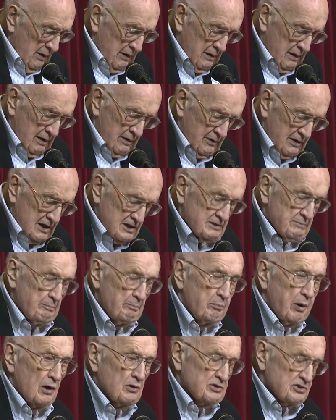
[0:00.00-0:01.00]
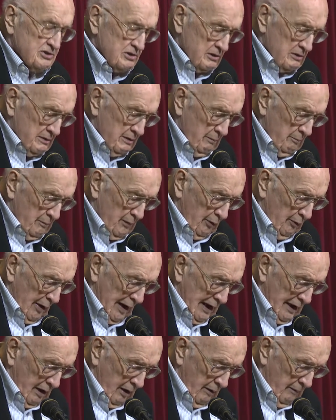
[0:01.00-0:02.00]
and this boosted
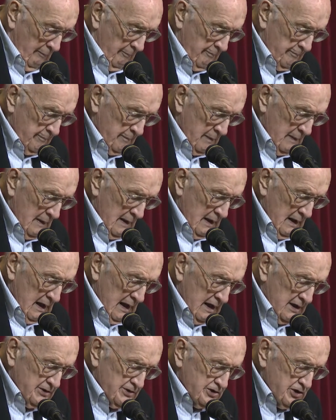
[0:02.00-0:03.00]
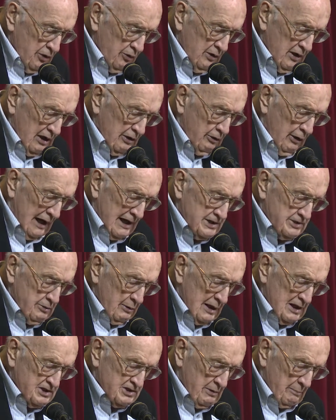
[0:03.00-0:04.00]
morale. In June, a
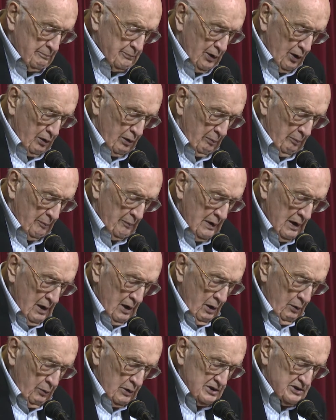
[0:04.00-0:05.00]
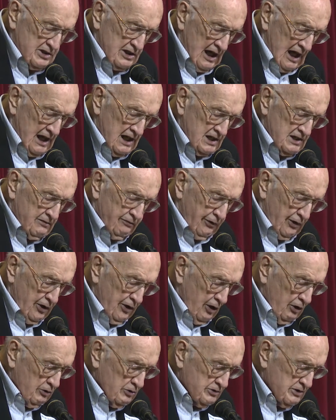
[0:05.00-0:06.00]
graduation program was staged for
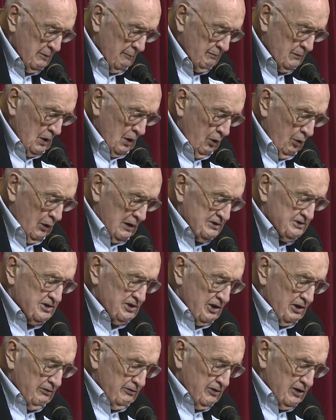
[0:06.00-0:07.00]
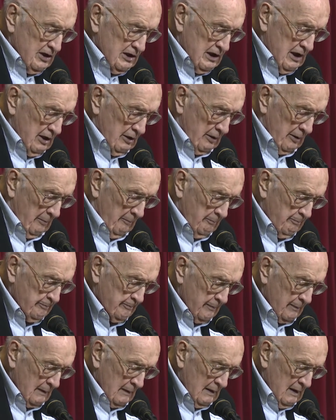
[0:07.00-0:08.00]
those who had served a year.
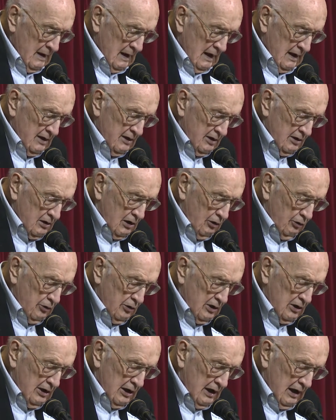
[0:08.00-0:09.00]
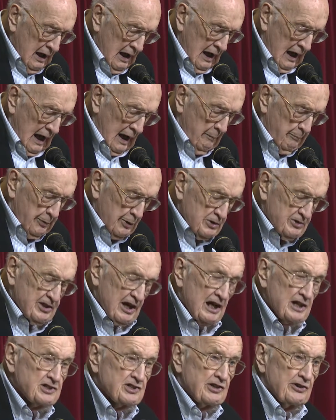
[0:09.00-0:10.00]
It included a
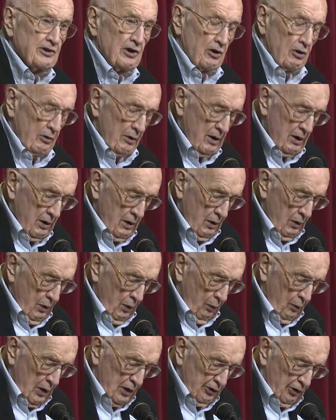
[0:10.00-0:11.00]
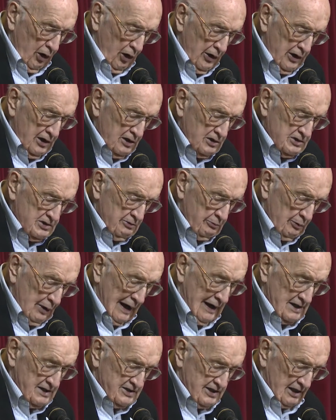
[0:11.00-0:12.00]
processional with audience
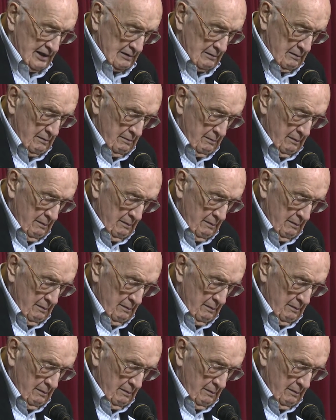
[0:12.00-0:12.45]
rising,